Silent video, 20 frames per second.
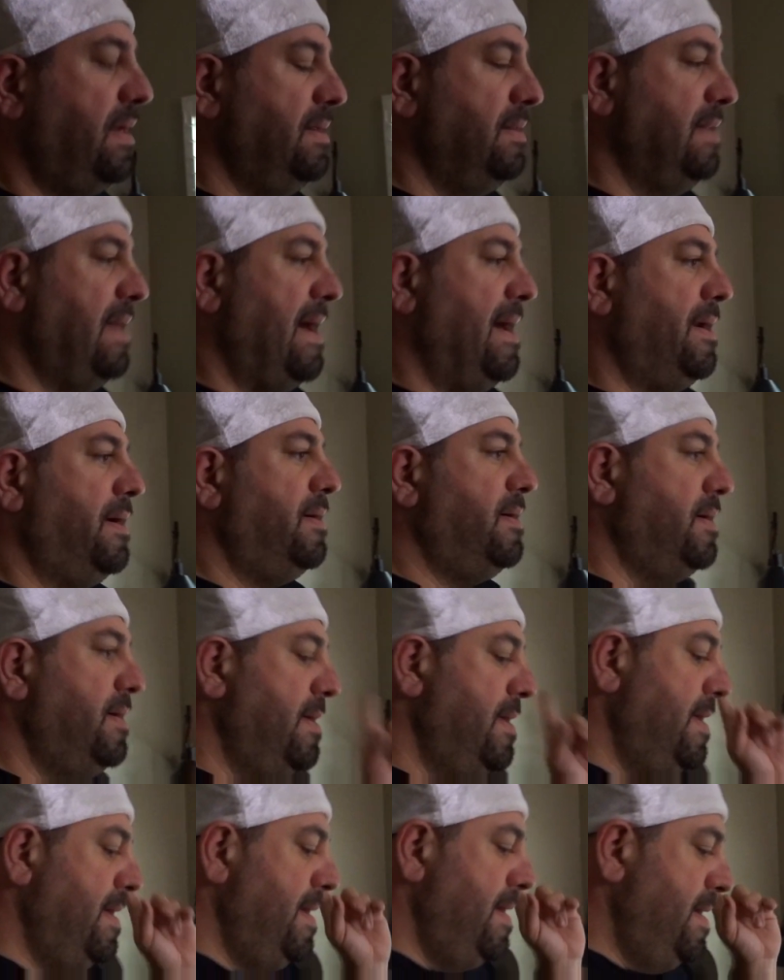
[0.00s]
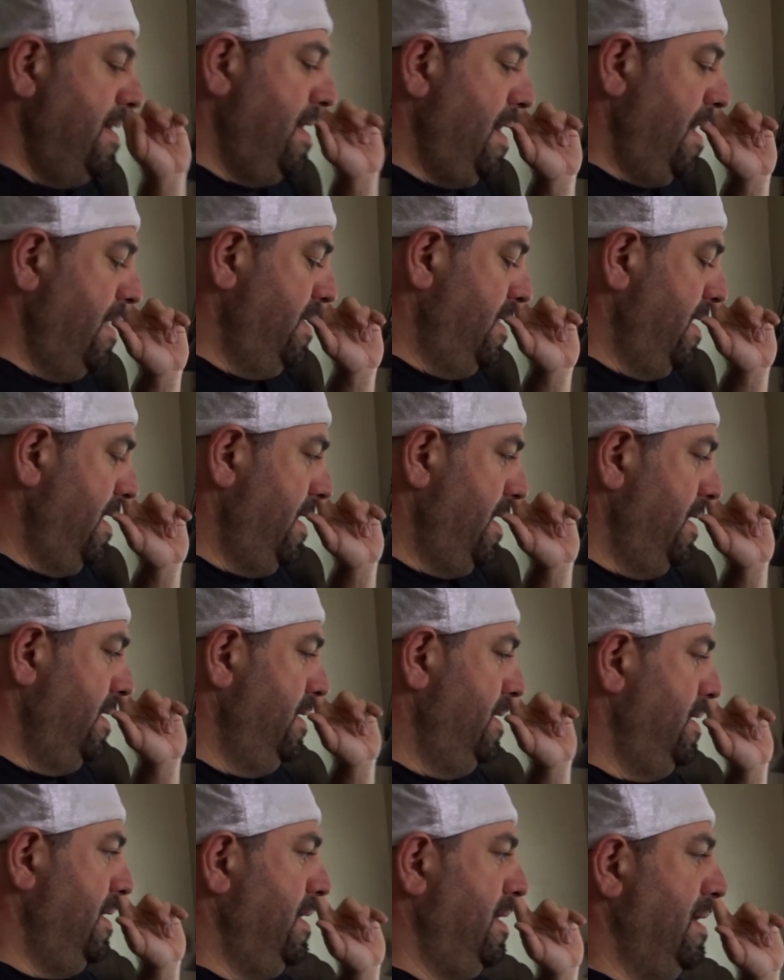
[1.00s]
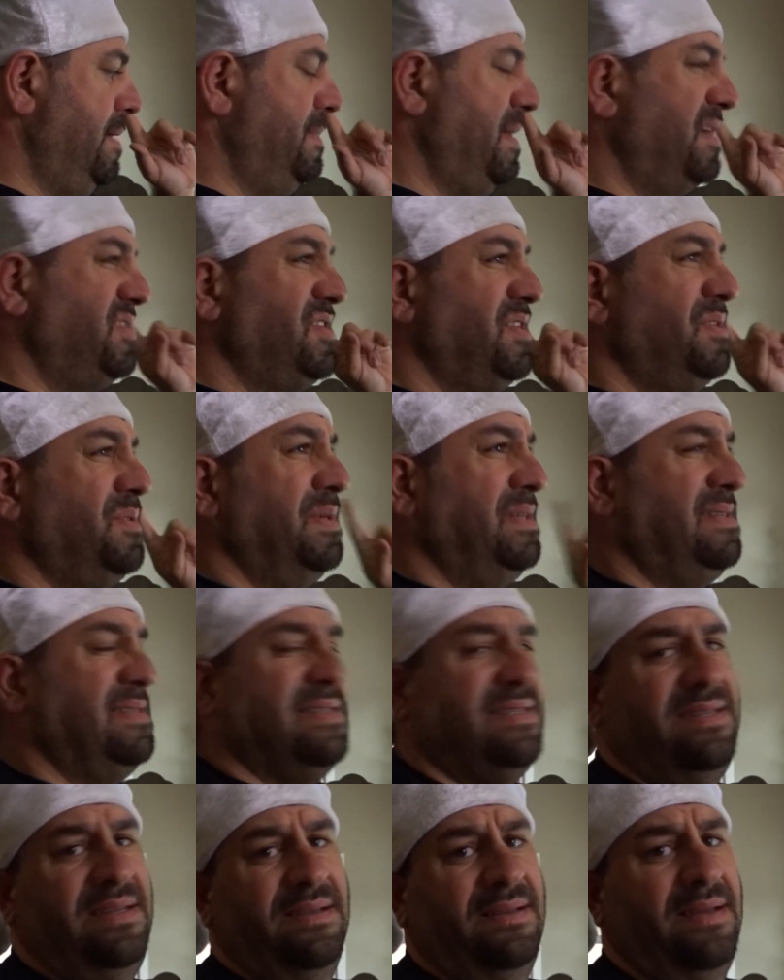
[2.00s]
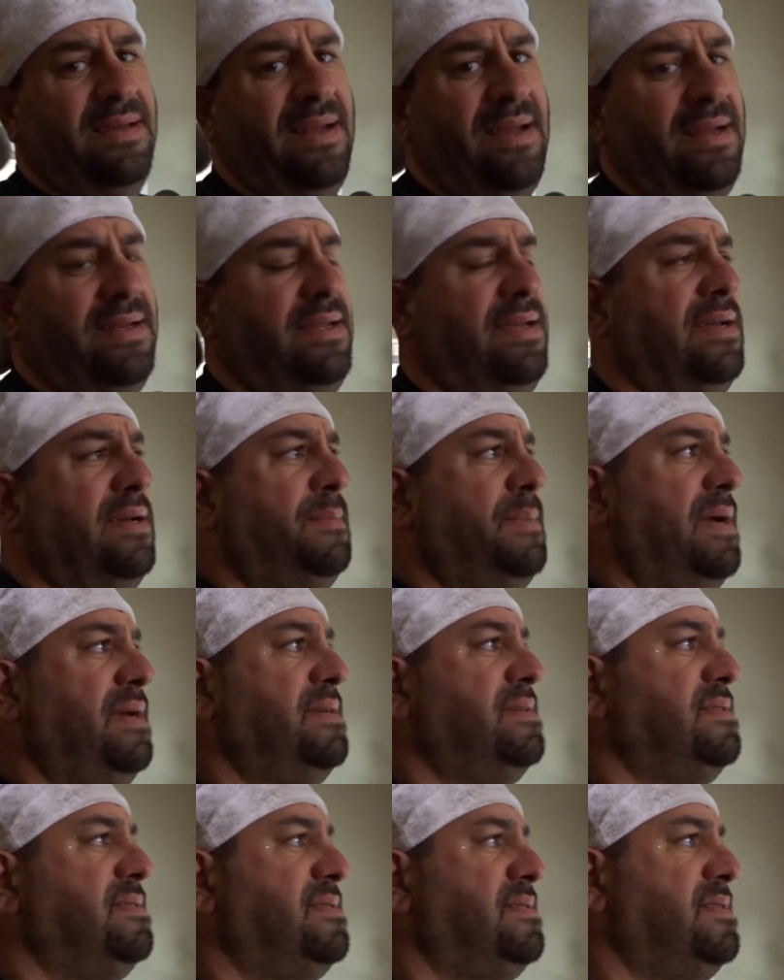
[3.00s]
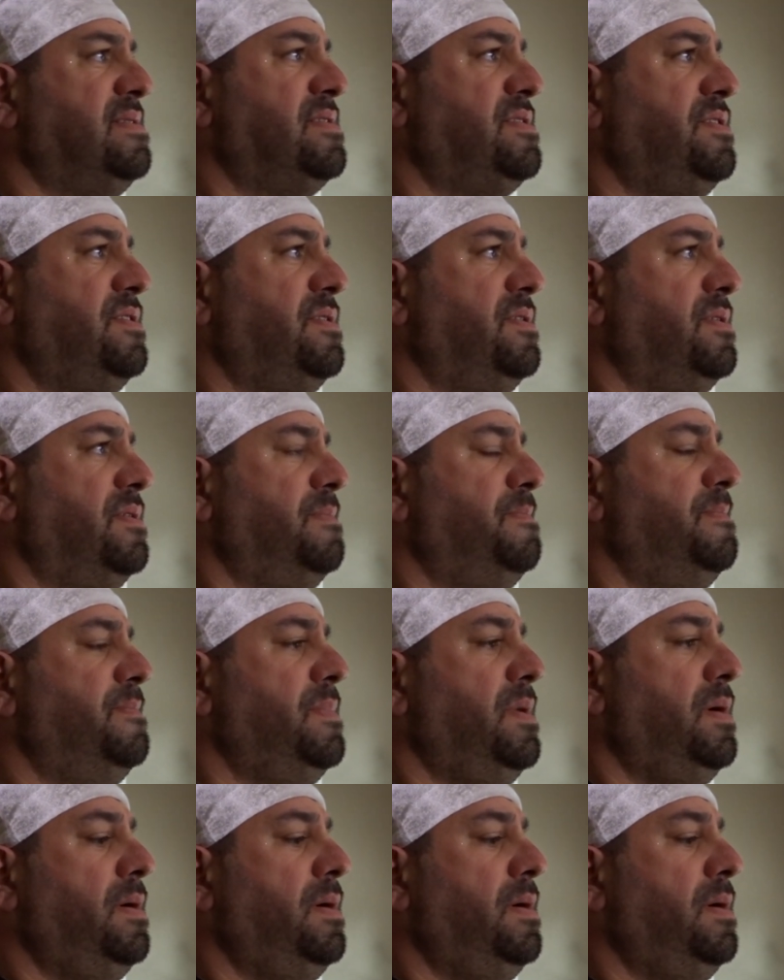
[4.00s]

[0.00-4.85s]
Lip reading: ladder. And then I'm actually going to steal an idea my sister